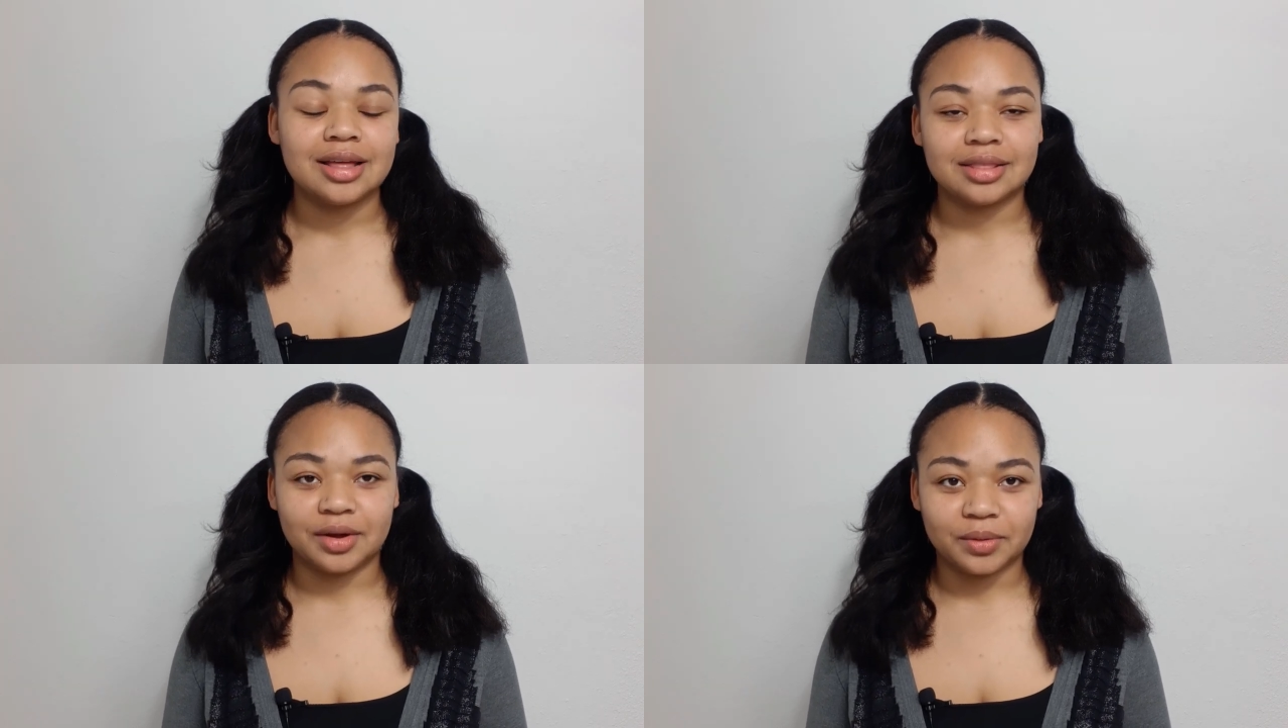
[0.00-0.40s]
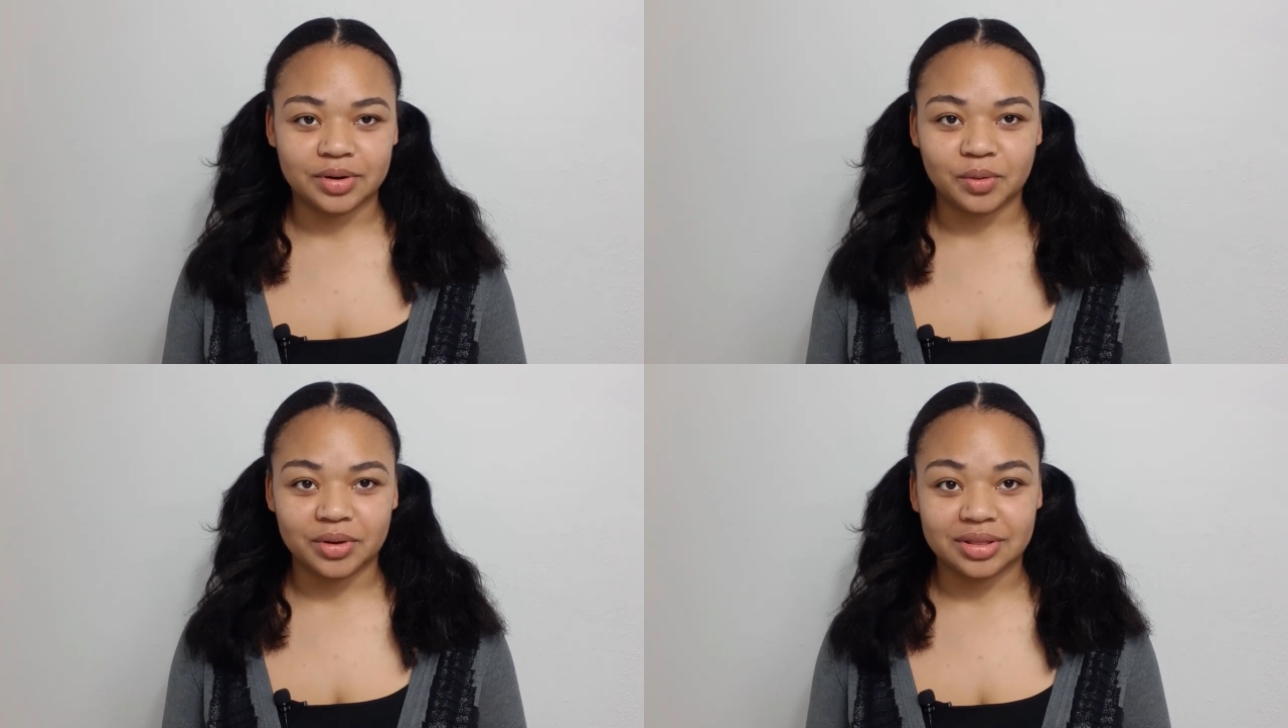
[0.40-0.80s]
the
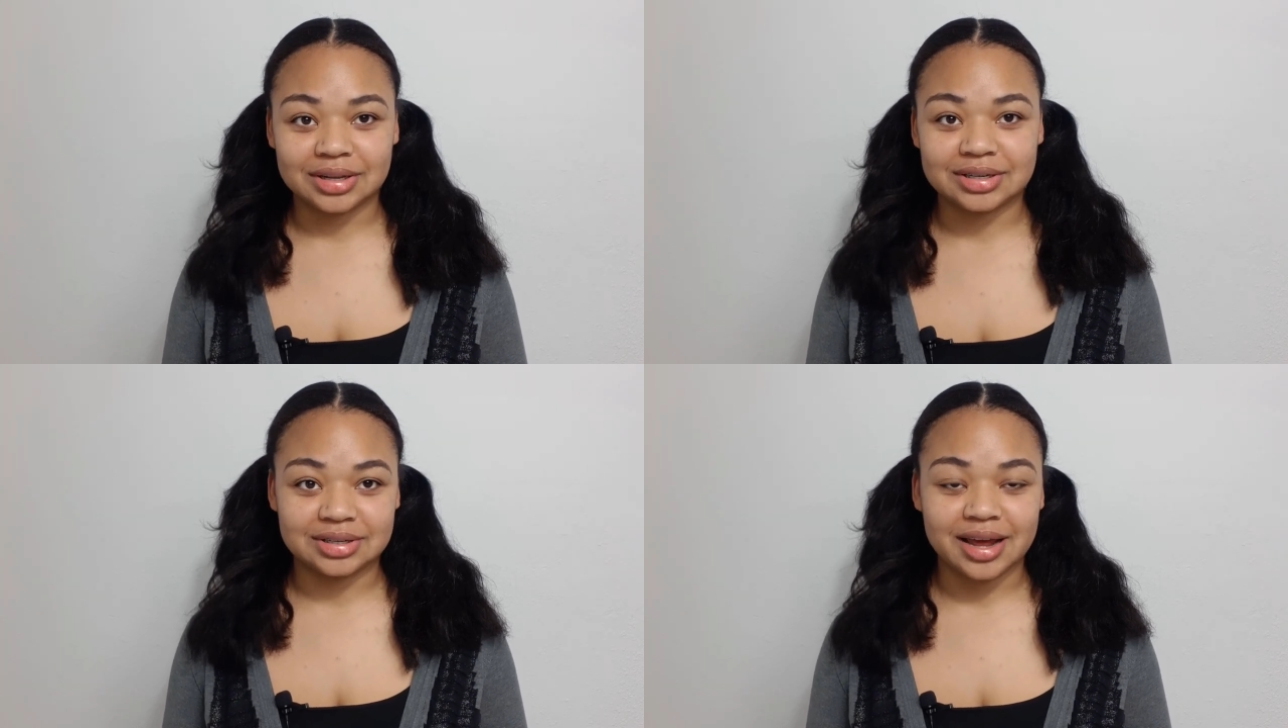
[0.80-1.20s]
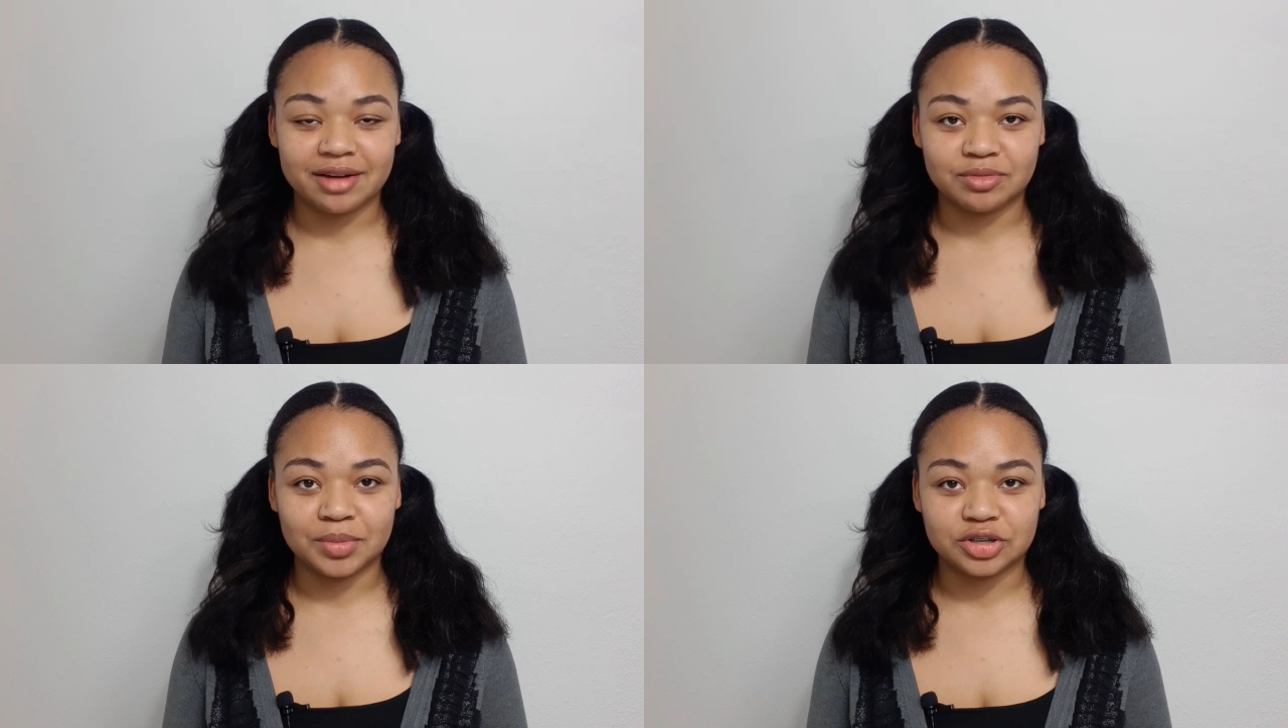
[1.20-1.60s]
coconut oil that doesn't
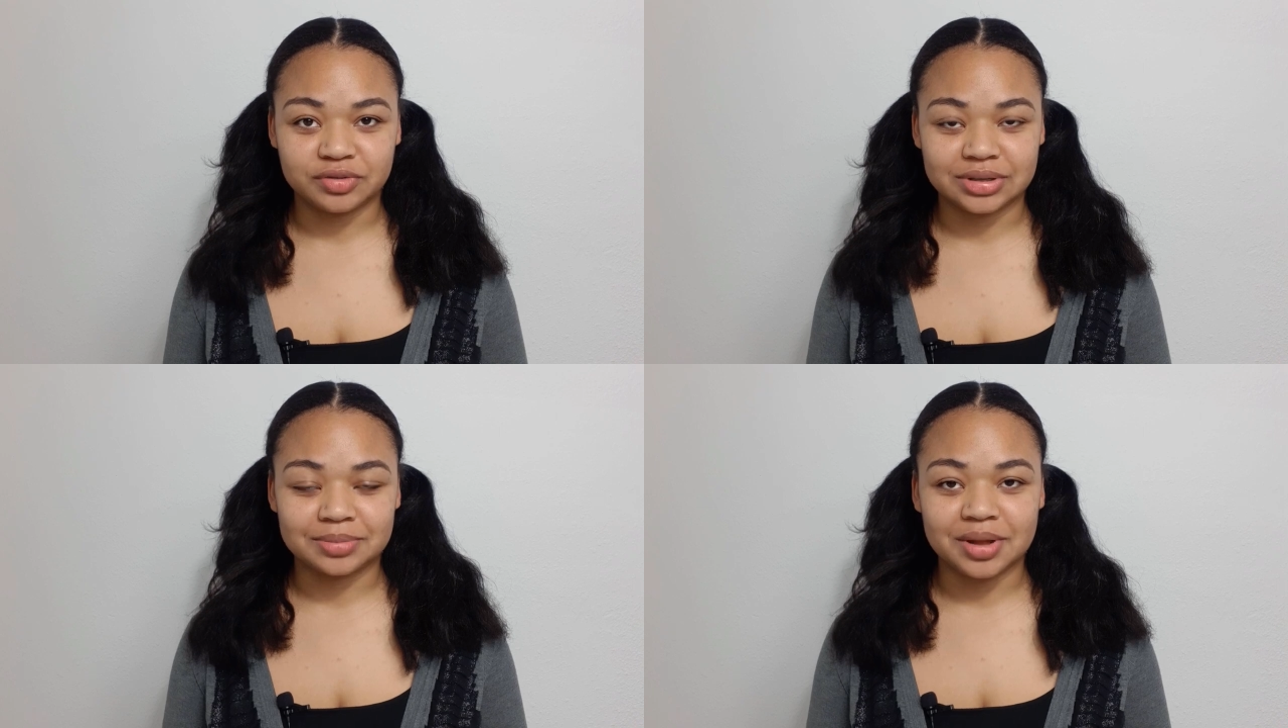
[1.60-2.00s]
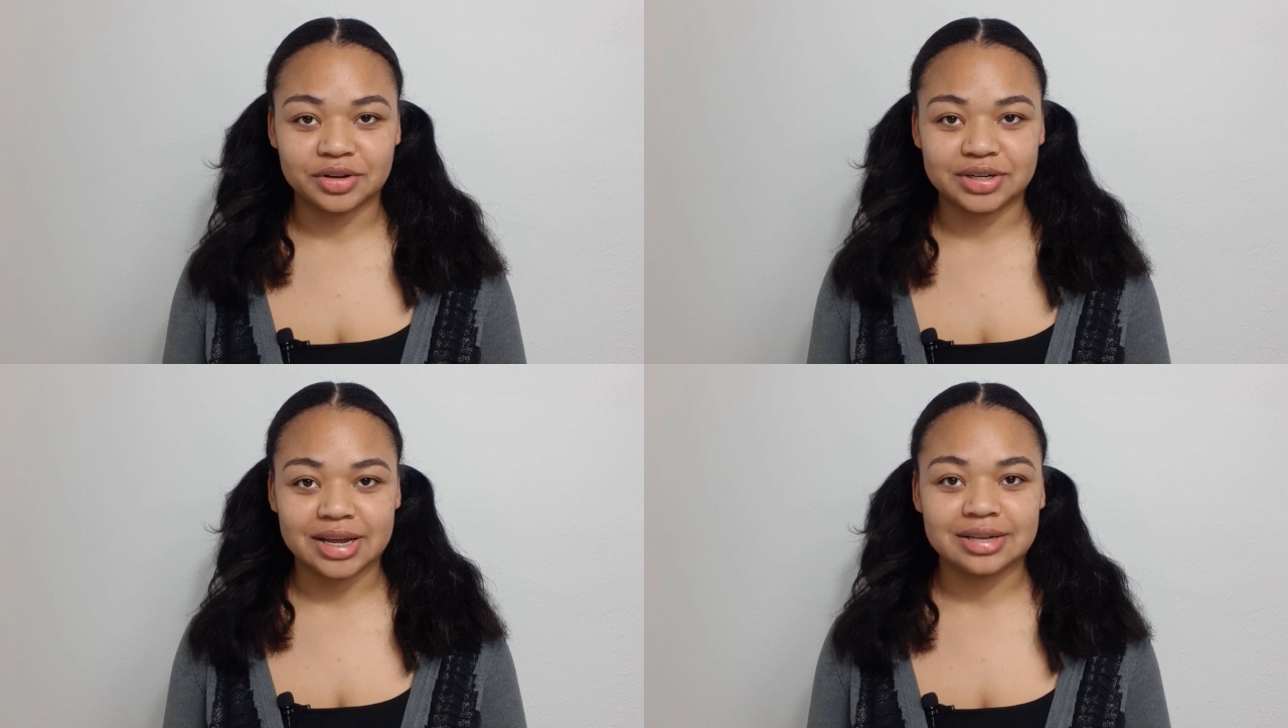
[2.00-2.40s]
have much of a smell
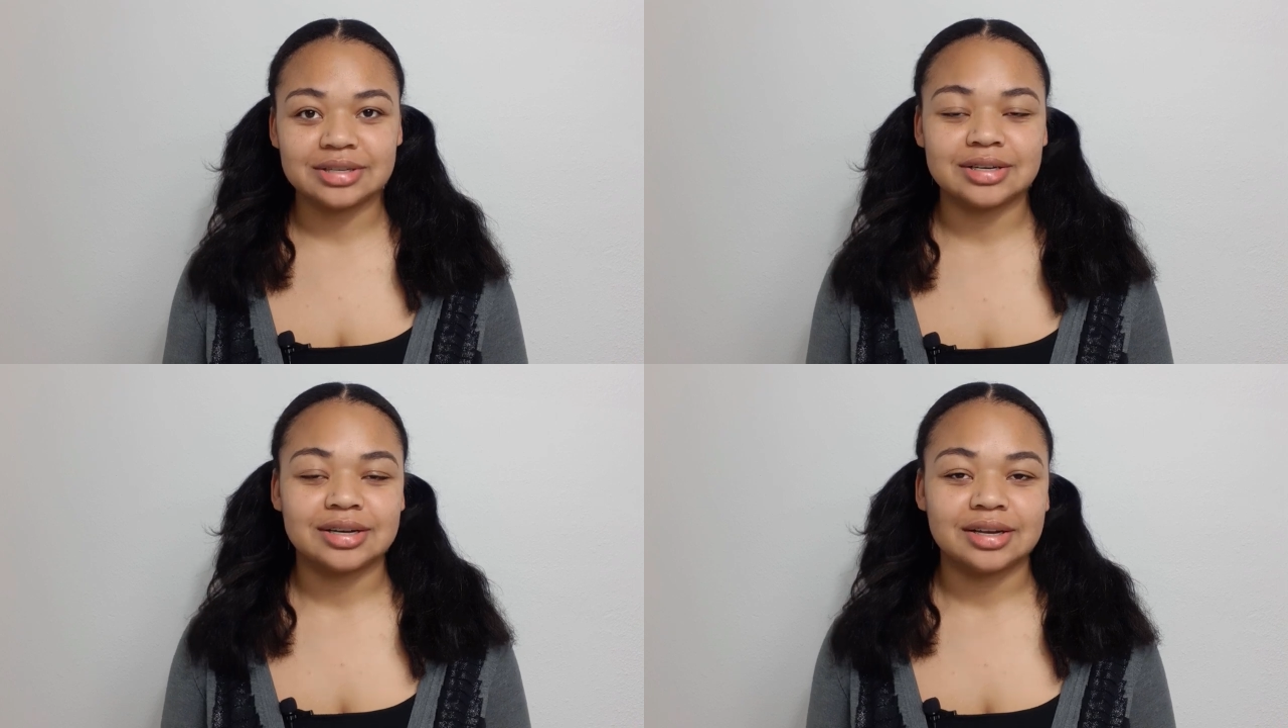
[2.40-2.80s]
or taste.